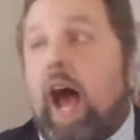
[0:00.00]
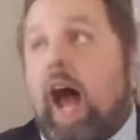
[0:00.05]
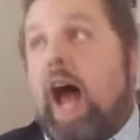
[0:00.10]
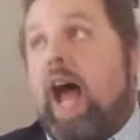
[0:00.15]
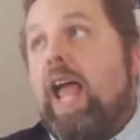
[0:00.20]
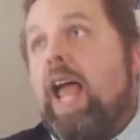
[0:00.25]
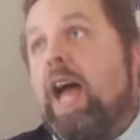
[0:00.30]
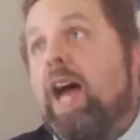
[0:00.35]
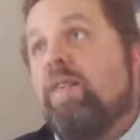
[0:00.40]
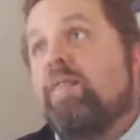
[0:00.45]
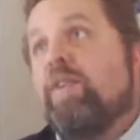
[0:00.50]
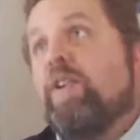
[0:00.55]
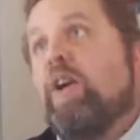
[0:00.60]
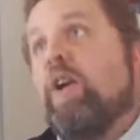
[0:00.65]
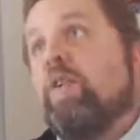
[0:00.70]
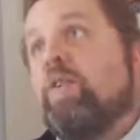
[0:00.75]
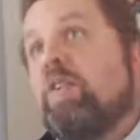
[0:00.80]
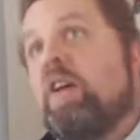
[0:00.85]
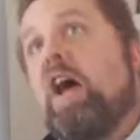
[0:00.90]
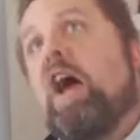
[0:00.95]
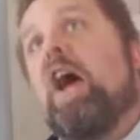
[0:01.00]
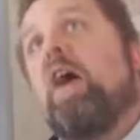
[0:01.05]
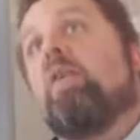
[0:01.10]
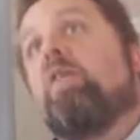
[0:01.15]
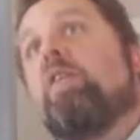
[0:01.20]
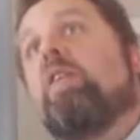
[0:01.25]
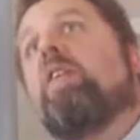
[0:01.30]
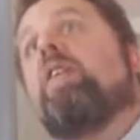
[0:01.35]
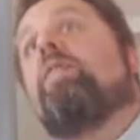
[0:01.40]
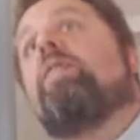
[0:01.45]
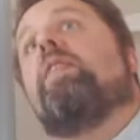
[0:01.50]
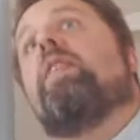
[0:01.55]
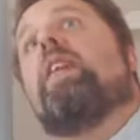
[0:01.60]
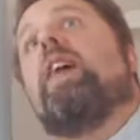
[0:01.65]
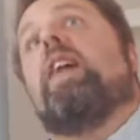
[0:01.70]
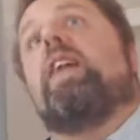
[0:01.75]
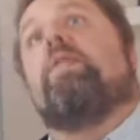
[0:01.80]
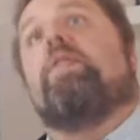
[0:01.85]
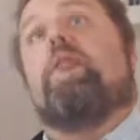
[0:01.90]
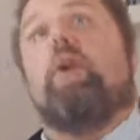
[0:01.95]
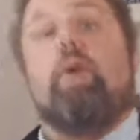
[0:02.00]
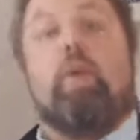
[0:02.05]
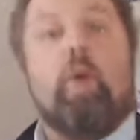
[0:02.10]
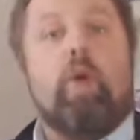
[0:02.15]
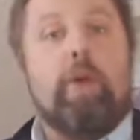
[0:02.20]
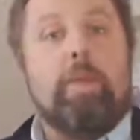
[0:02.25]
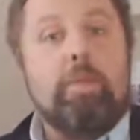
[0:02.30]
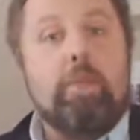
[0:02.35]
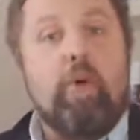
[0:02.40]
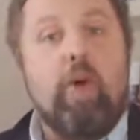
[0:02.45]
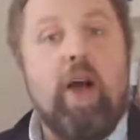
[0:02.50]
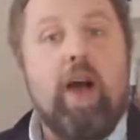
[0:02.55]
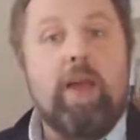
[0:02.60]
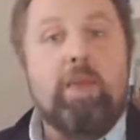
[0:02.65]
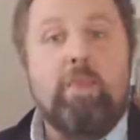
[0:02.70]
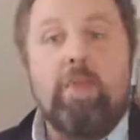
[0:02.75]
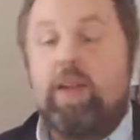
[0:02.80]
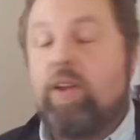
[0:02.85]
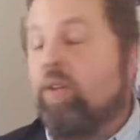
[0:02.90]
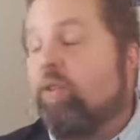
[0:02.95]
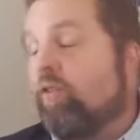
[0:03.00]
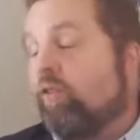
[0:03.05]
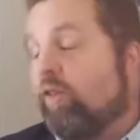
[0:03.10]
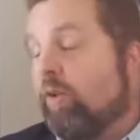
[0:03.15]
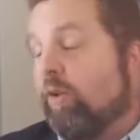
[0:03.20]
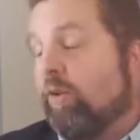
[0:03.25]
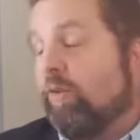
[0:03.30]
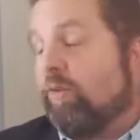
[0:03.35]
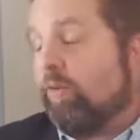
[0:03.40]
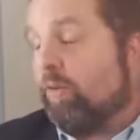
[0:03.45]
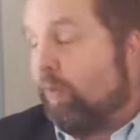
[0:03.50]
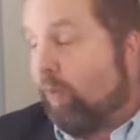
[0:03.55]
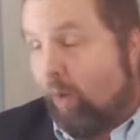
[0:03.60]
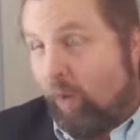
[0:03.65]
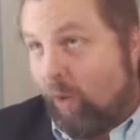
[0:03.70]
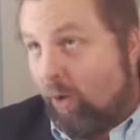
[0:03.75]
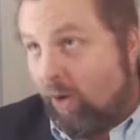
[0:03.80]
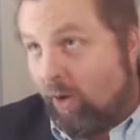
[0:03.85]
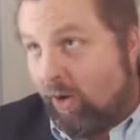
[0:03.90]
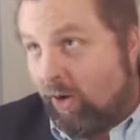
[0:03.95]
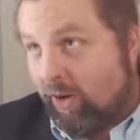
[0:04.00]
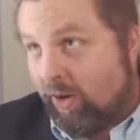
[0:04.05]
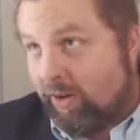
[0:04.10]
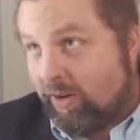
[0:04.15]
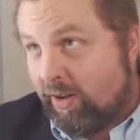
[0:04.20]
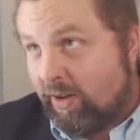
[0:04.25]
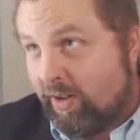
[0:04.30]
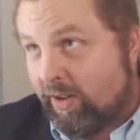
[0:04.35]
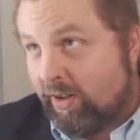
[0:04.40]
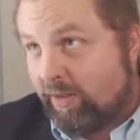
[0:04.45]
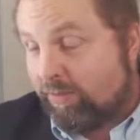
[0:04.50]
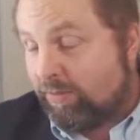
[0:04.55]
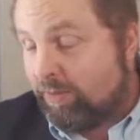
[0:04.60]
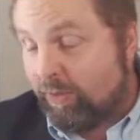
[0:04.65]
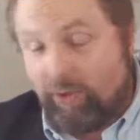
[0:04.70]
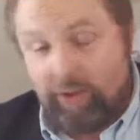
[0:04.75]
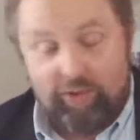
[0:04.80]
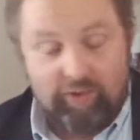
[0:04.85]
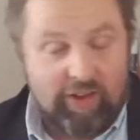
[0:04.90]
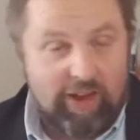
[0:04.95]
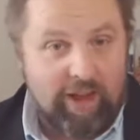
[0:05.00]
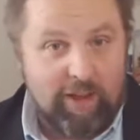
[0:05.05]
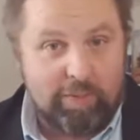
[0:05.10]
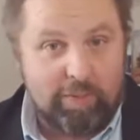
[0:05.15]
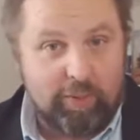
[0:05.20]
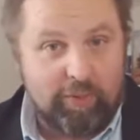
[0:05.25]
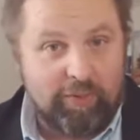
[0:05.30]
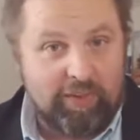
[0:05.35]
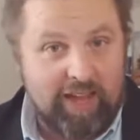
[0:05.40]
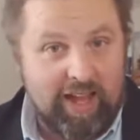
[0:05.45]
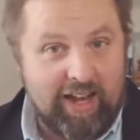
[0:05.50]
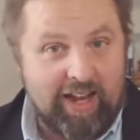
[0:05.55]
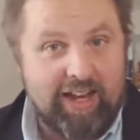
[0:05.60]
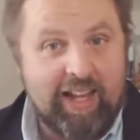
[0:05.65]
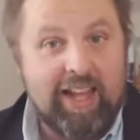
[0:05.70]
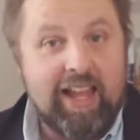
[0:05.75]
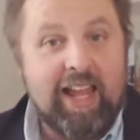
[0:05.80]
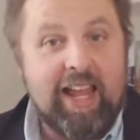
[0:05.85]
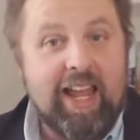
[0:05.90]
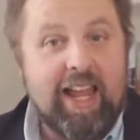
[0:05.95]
I have no doubt that if there were a Prime Minister Ford, for example, then